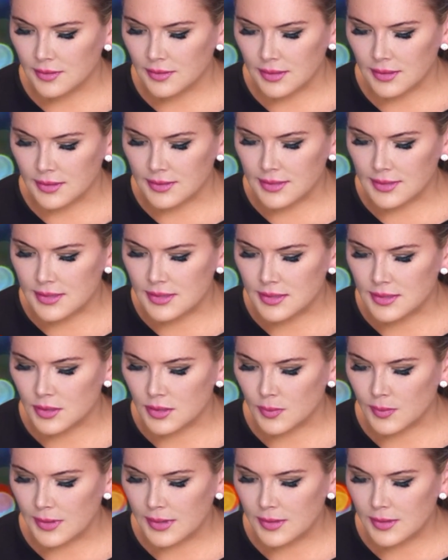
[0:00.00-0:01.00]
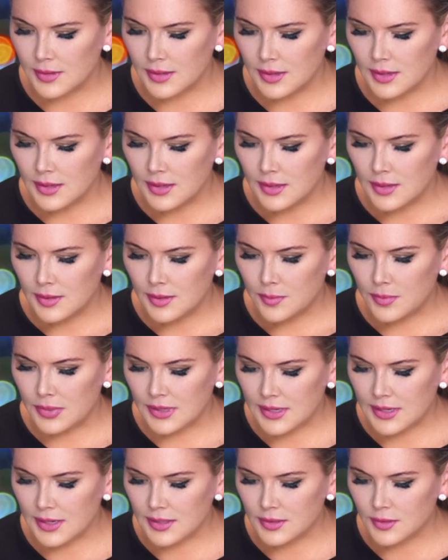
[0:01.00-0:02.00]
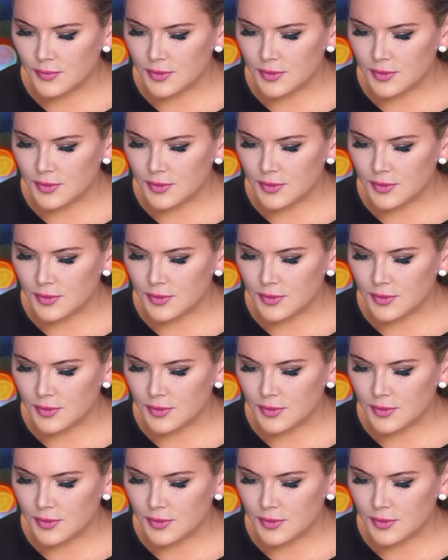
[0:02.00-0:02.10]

You didn't do it because